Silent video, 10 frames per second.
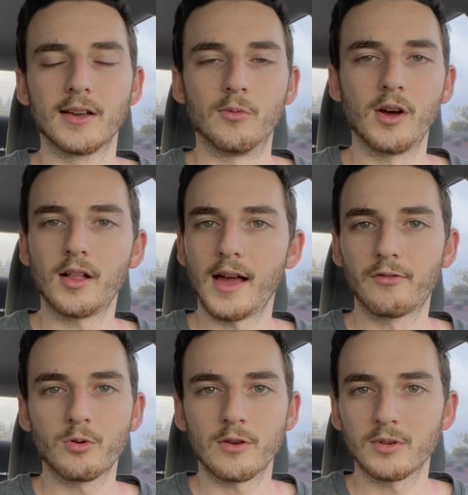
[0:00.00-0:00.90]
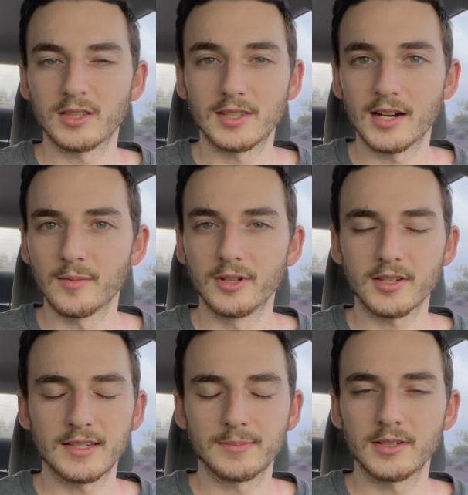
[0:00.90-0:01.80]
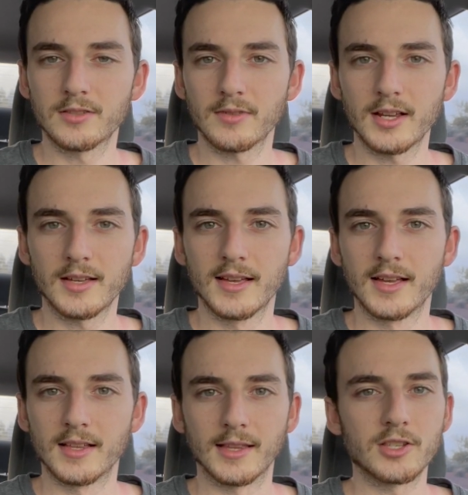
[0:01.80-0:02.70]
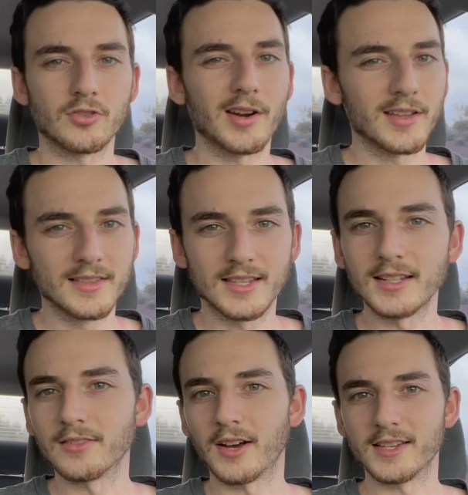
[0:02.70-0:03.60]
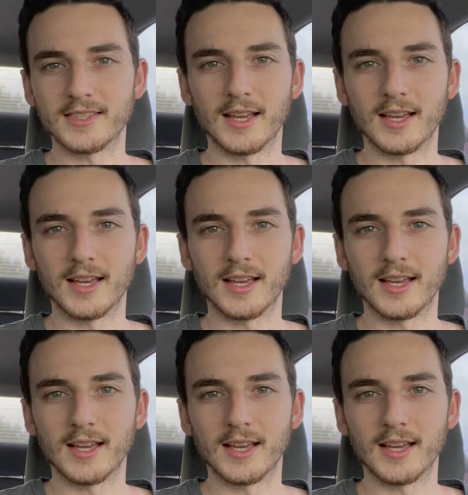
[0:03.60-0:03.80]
well, everyone with a terrible acceptance rate, let's try to incentivize